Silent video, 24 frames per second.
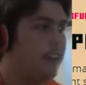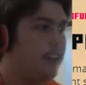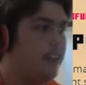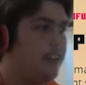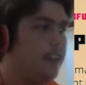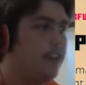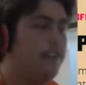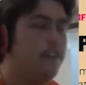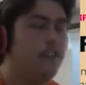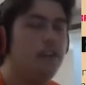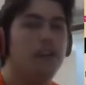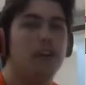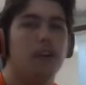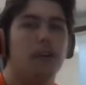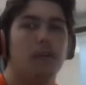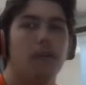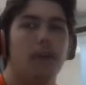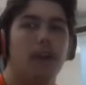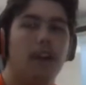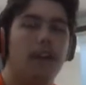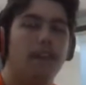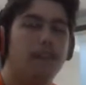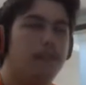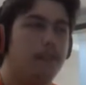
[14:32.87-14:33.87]
So if you want to
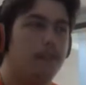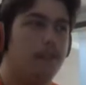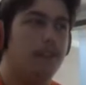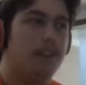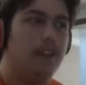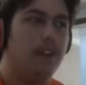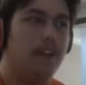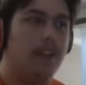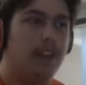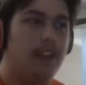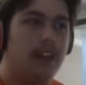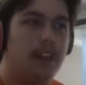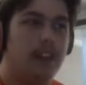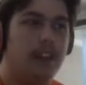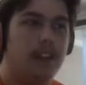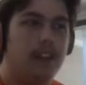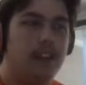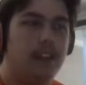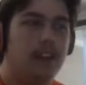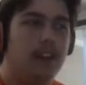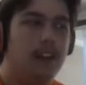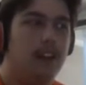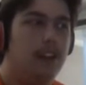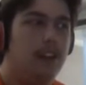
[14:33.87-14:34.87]
run from something,
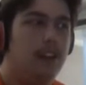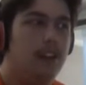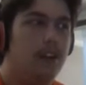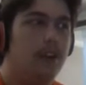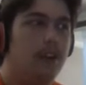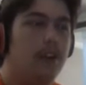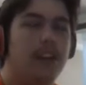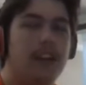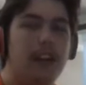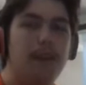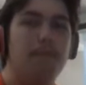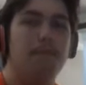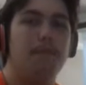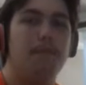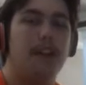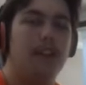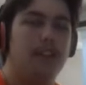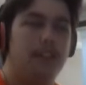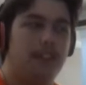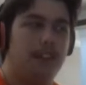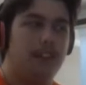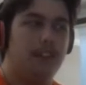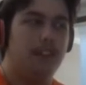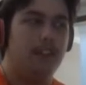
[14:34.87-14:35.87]
or keep
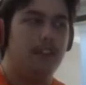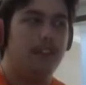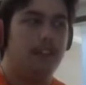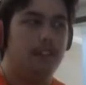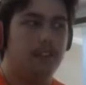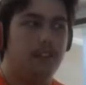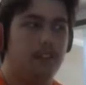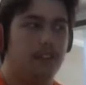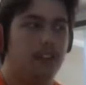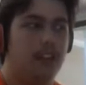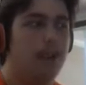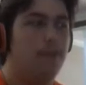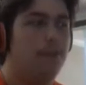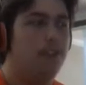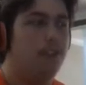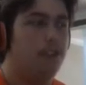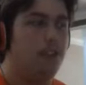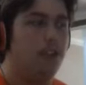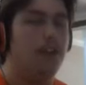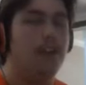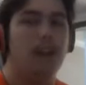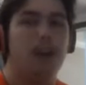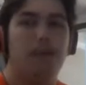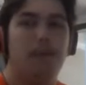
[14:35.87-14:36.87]
distance, keep
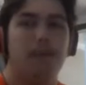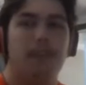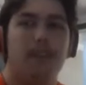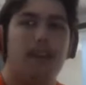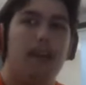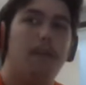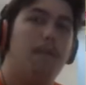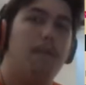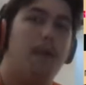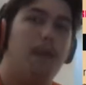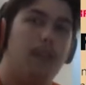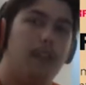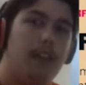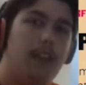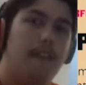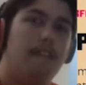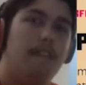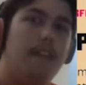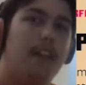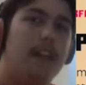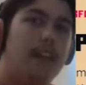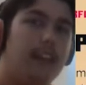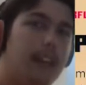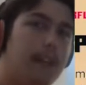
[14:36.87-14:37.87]
shooting them with Tempo Theft,
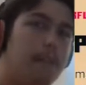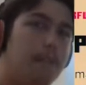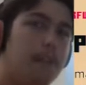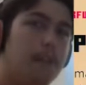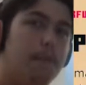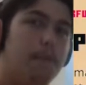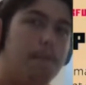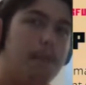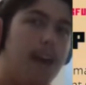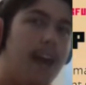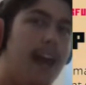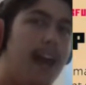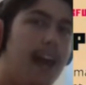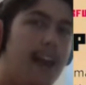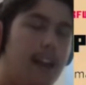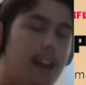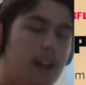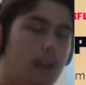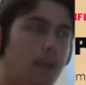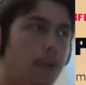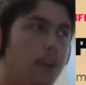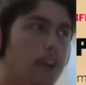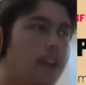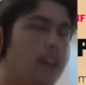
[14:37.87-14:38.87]
and it keeps them
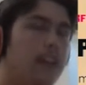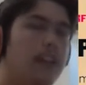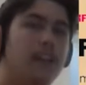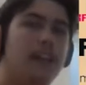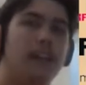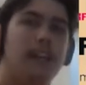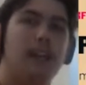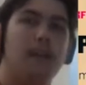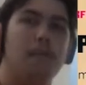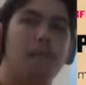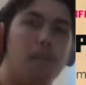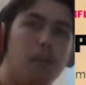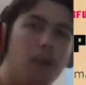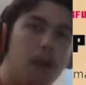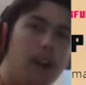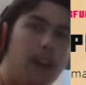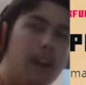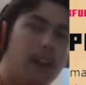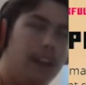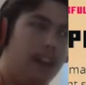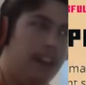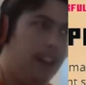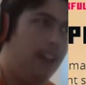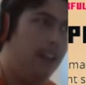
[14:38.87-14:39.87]
back while you can keep
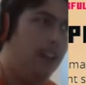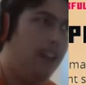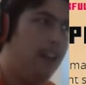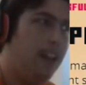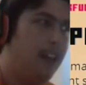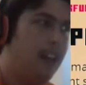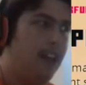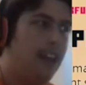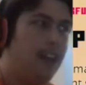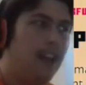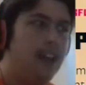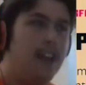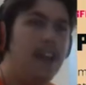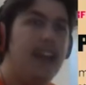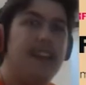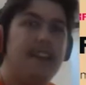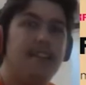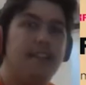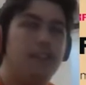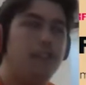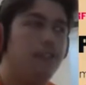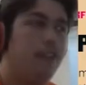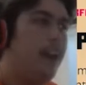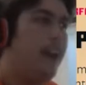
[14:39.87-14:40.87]
running.
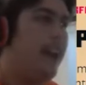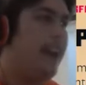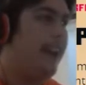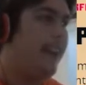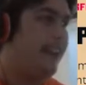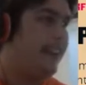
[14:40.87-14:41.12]
It's great.